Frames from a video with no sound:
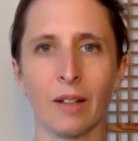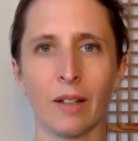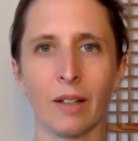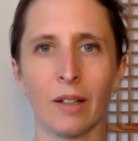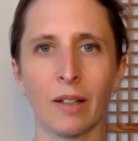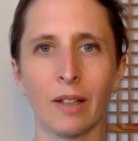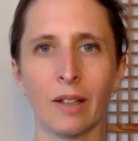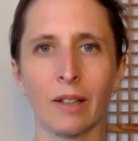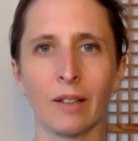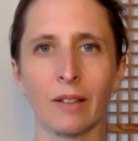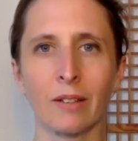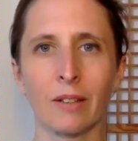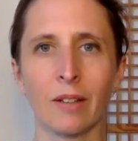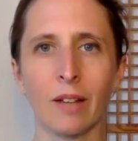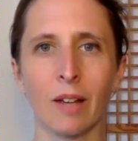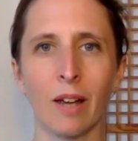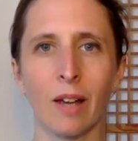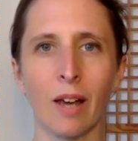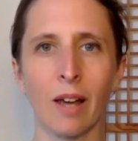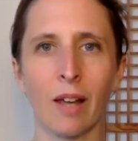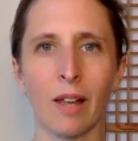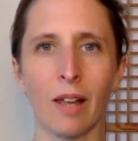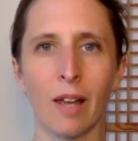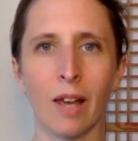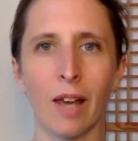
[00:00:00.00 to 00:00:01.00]
can
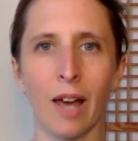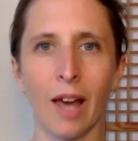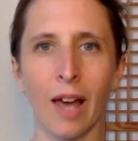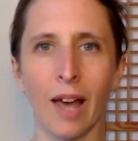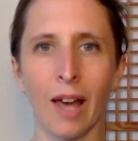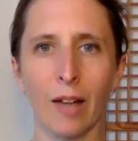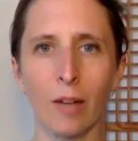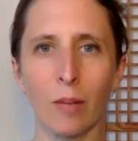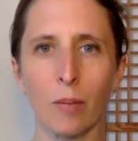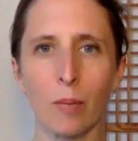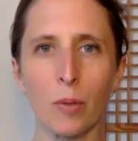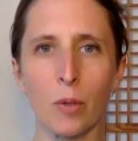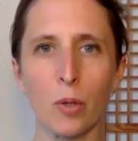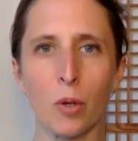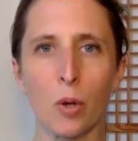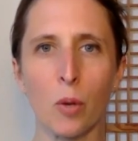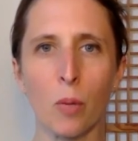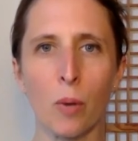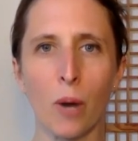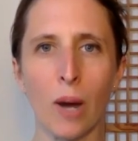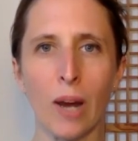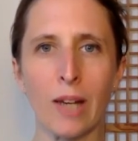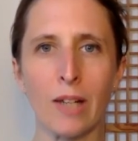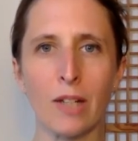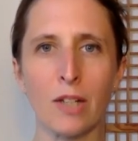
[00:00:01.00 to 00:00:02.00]
help your
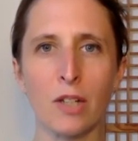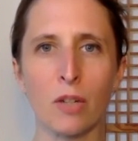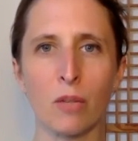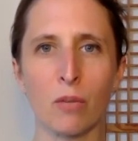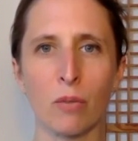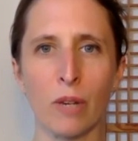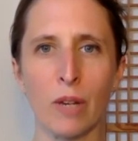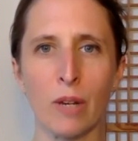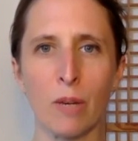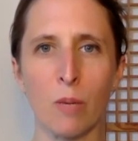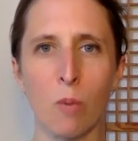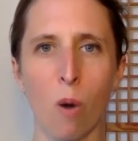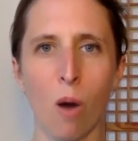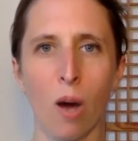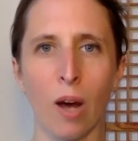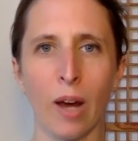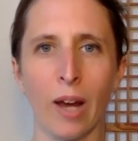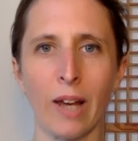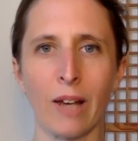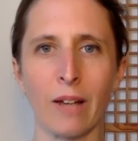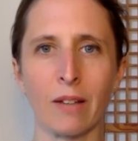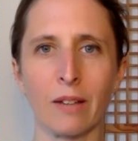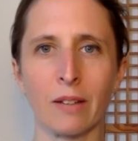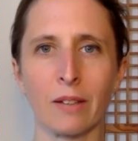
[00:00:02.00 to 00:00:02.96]
brain to rewire.